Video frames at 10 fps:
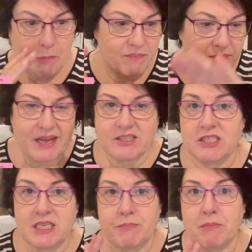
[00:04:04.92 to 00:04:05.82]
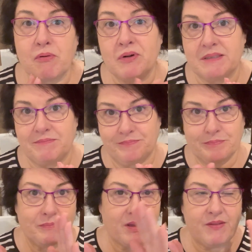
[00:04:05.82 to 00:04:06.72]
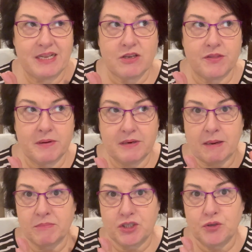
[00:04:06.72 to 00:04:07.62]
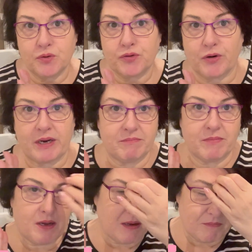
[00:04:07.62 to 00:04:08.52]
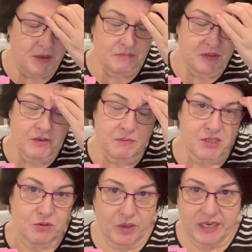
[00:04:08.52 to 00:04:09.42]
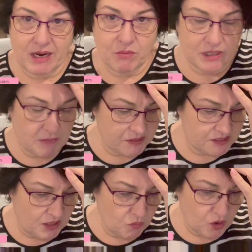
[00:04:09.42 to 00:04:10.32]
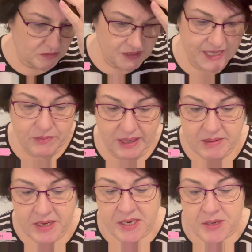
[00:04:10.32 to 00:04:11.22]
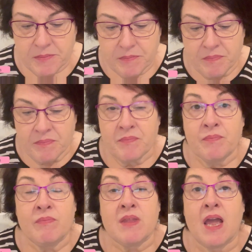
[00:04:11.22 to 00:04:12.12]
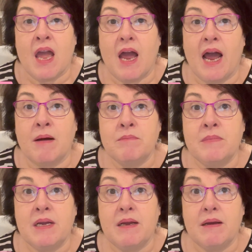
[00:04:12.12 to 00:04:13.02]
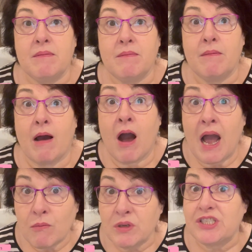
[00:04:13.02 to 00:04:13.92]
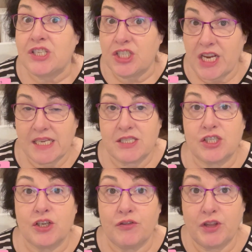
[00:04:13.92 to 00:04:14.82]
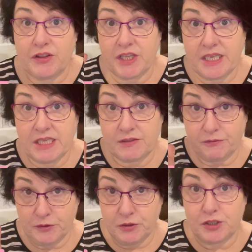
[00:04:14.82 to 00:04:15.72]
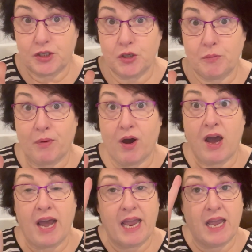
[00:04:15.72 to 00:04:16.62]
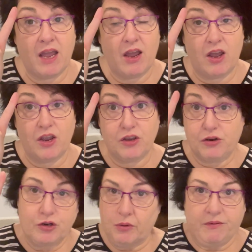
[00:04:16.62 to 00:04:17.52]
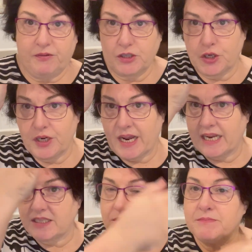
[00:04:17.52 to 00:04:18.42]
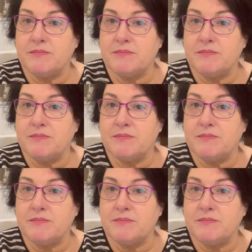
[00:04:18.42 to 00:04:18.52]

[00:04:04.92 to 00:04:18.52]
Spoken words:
That's a separate point. That's either number 2 or 3. I'm still working out what numbers are what. Anyway, I would suggest that these foods that you buy, you do it for 2 days,